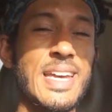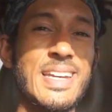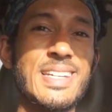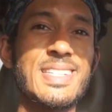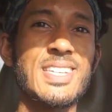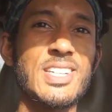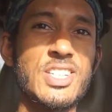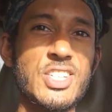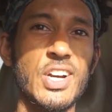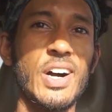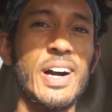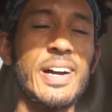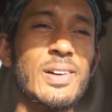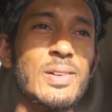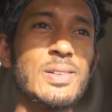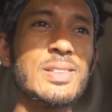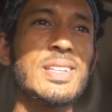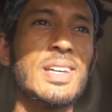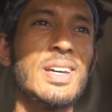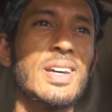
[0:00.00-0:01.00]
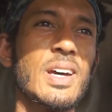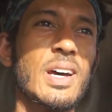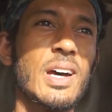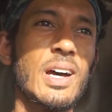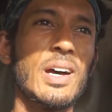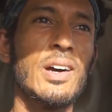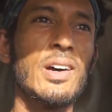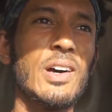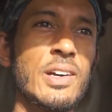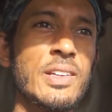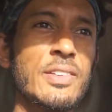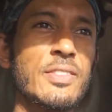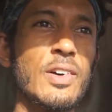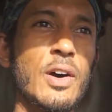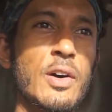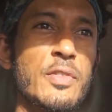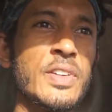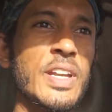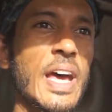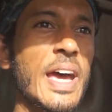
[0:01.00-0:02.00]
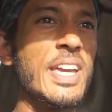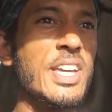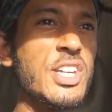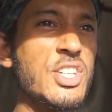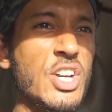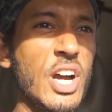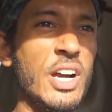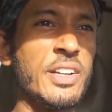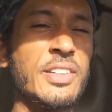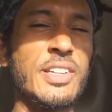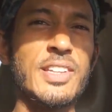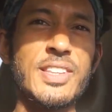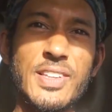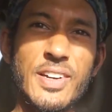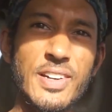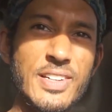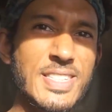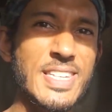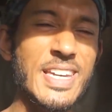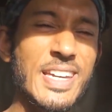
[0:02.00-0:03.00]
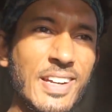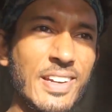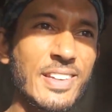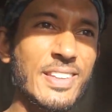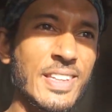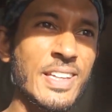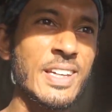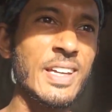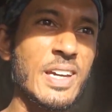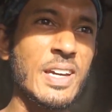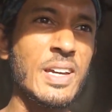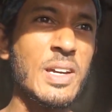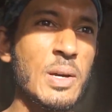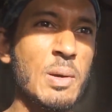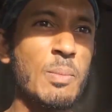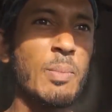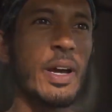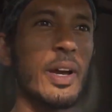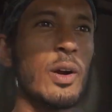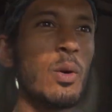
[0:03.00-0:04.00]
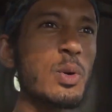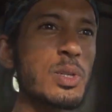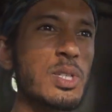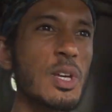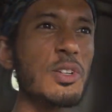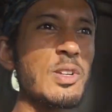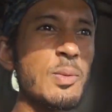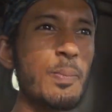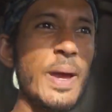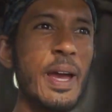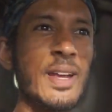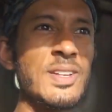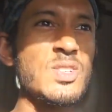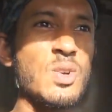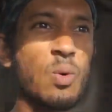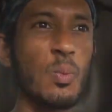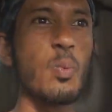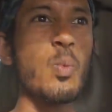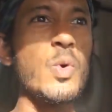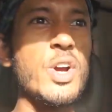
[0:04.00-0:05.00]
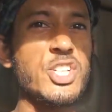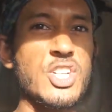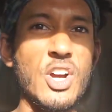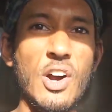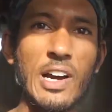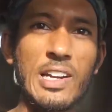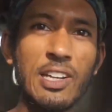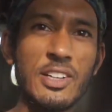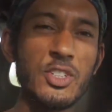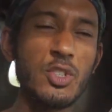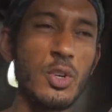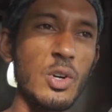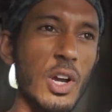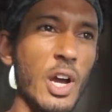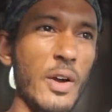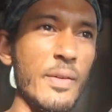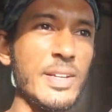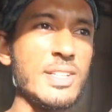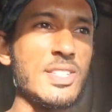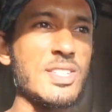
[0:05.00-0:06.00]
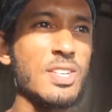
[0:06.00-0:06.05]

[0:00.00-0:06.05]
test a child of an age under 13 I think but it also depends on which island you're going